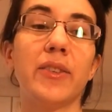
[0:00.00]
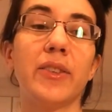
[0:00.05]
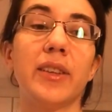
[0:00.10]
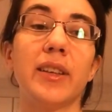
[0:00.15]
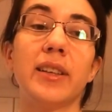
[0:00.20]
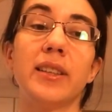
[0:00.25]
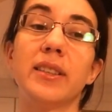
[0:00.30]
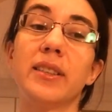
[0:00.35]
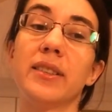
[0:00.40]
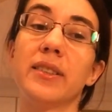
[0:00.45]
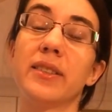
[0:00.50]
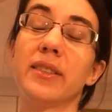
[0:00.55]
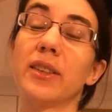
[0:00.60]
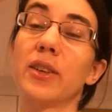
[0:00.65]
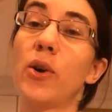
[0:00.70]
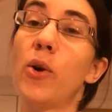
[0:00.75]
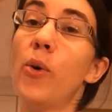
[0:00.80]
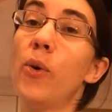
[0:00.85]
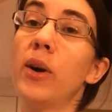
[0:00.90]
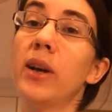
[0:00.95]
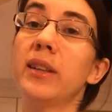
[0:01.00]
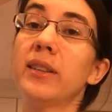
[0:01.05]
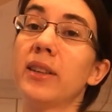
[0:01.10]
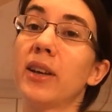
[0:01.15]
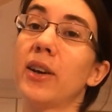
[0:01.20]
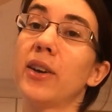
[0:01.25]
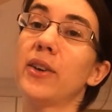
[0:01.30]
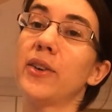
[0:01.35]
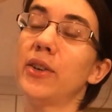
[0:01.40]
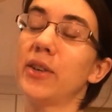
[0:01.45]
The coin,
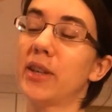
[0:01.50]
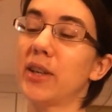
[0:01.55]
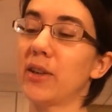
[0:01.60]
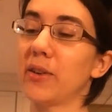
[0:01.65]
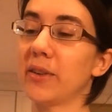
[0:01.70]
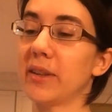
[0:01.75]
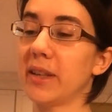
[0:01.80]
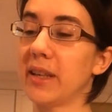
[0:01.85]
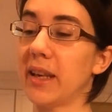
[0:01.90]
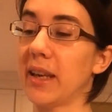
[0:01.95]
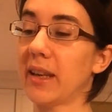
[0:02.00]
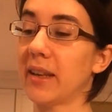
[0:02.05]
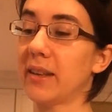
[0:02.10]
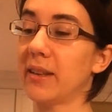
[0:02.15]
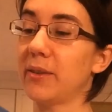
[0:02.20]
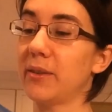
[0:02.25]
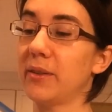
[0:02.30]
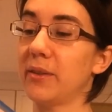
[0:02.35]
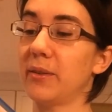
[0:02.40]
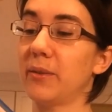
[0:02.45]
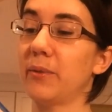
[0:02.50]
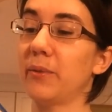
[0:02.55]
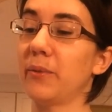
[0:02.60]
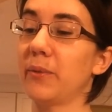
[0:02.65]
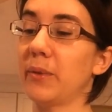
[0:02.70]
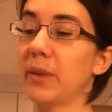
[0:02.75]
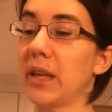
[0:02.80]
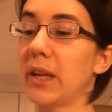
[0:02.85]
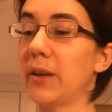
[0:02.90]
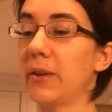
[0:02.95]
though, you can only get
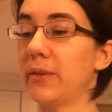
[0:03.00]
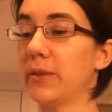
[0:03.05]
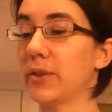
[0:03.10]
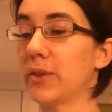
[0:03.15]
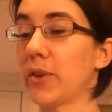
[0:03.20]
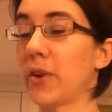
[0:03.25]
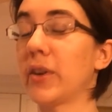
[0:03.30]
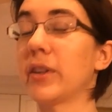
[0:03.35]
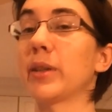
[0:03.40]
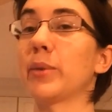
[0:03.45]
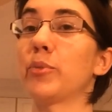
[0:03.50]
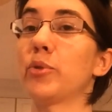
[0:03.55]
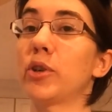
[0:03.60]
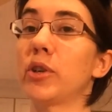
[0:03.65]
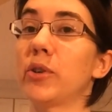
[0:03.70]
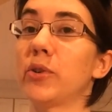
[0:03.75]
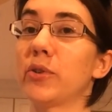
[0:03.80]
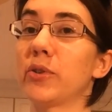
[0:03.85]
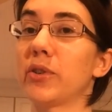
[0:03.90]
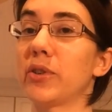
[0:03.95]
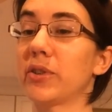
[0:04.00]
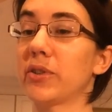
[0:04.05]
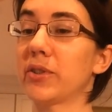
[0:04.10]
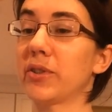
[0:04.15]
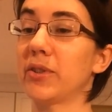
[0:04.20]
during the pre-order.